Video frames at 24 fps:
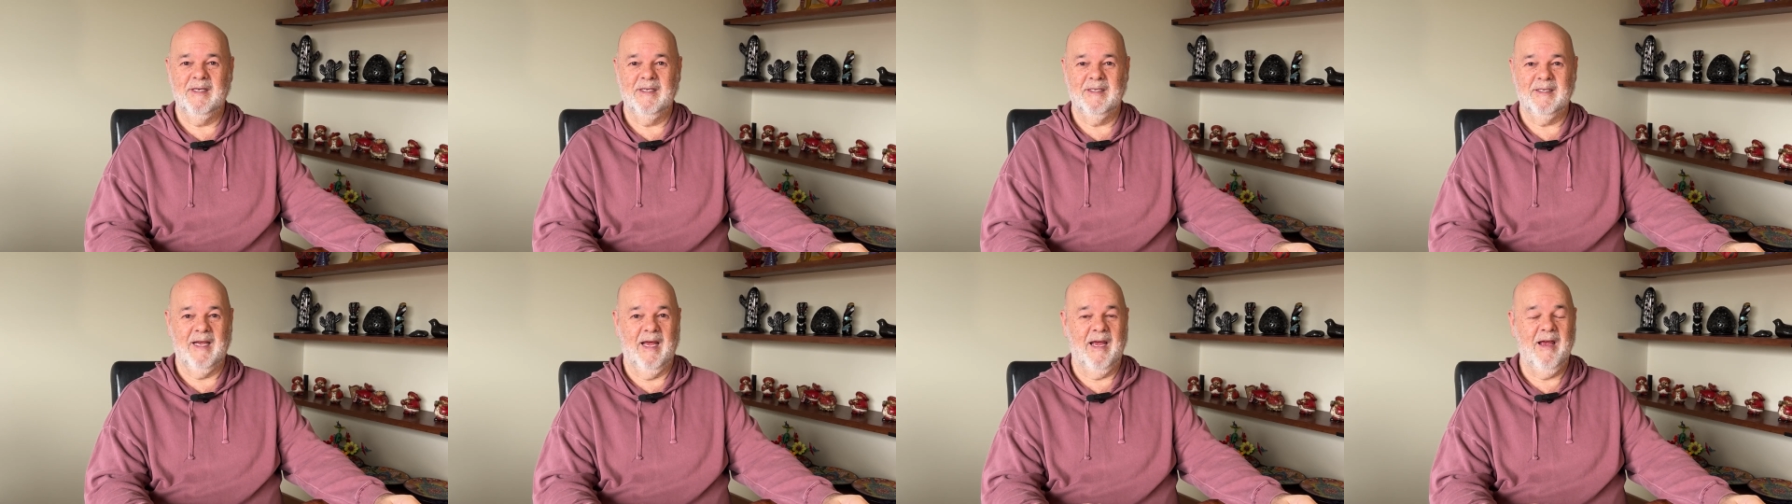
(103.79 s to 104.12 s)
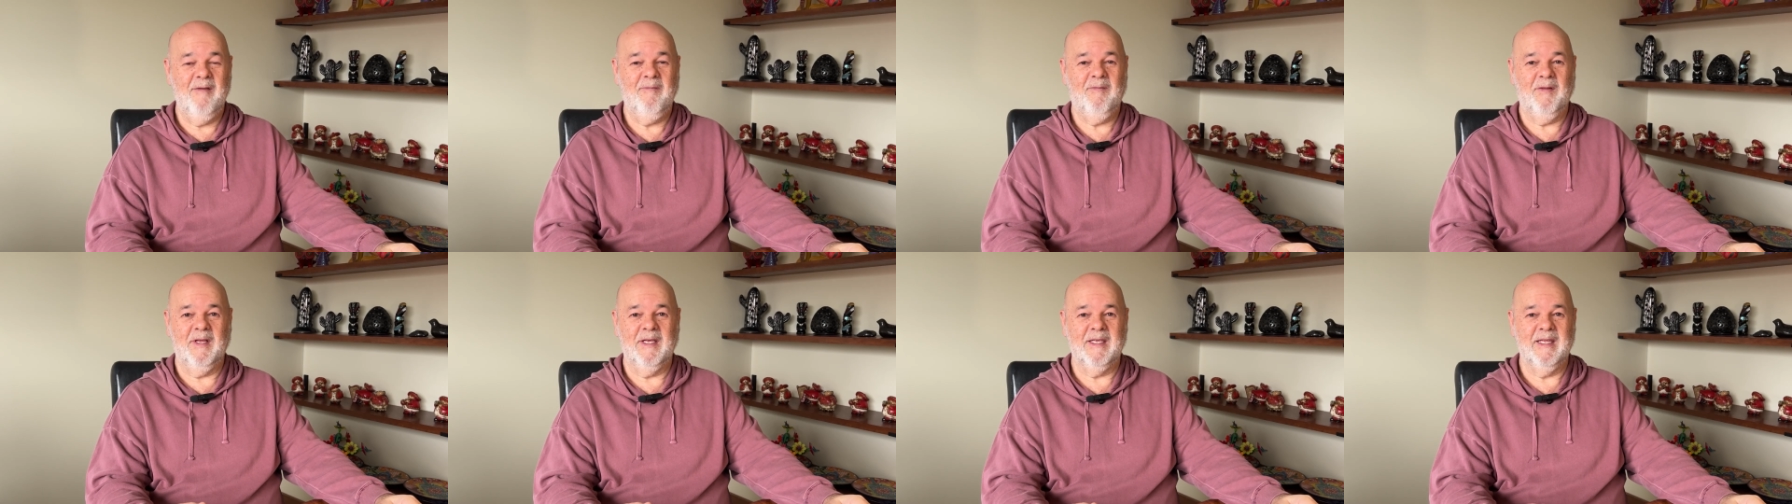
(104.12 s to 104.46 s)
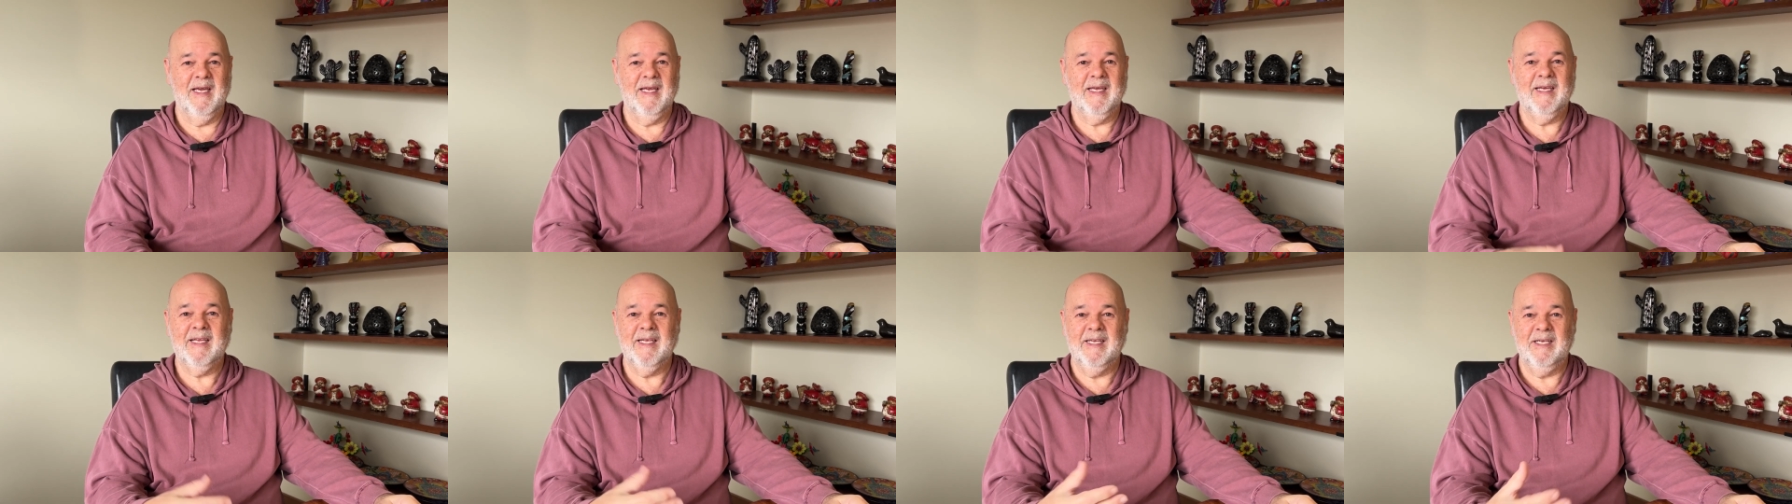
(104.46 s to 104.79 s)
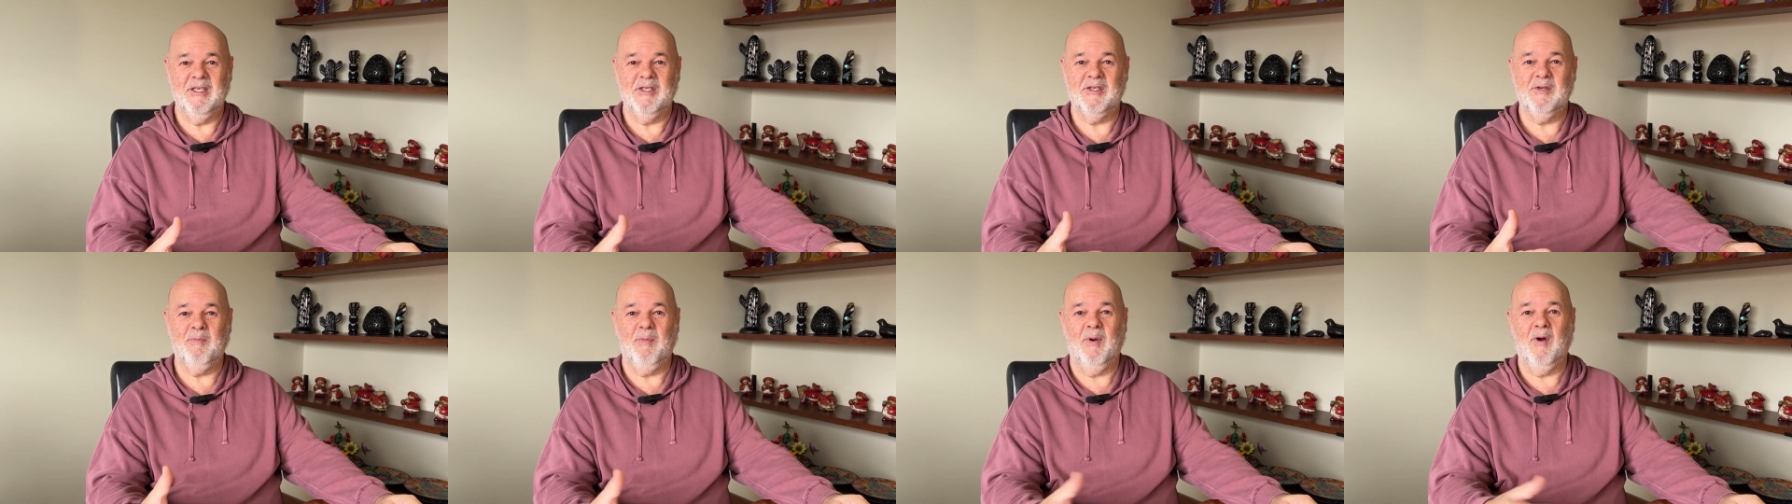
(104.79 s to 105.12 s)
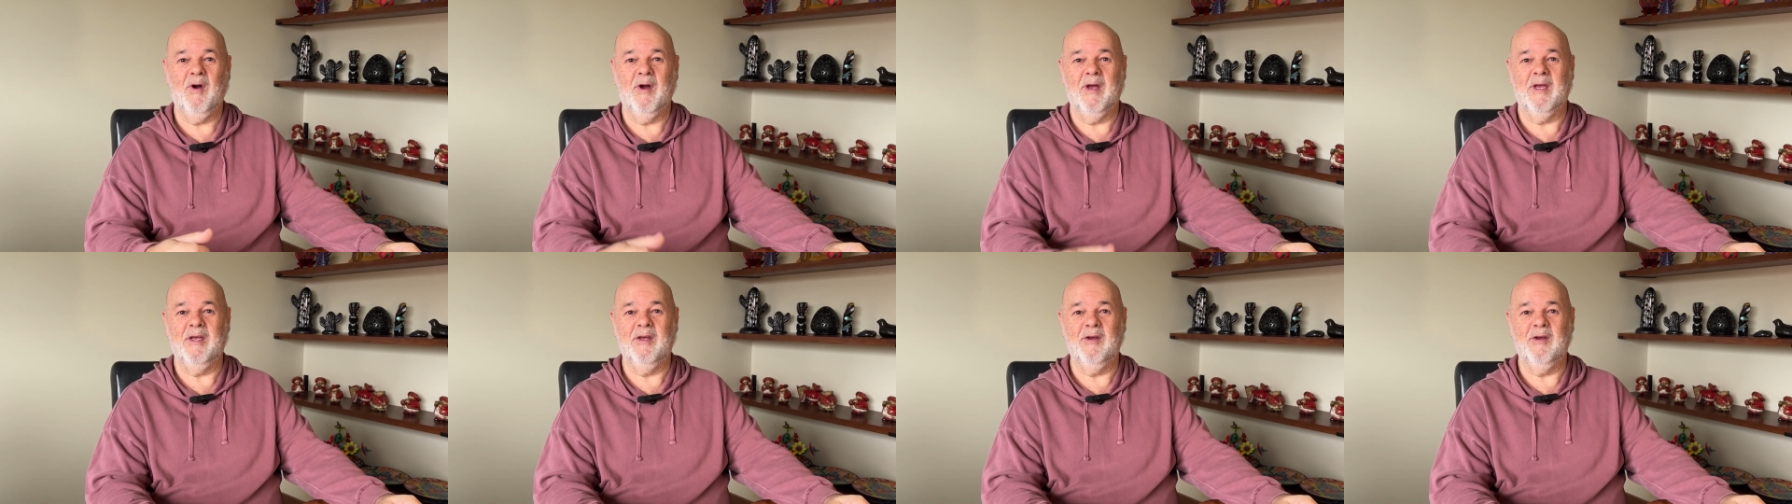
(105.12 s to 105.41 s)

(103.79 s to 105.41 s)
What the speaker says: so hopefully they can inspire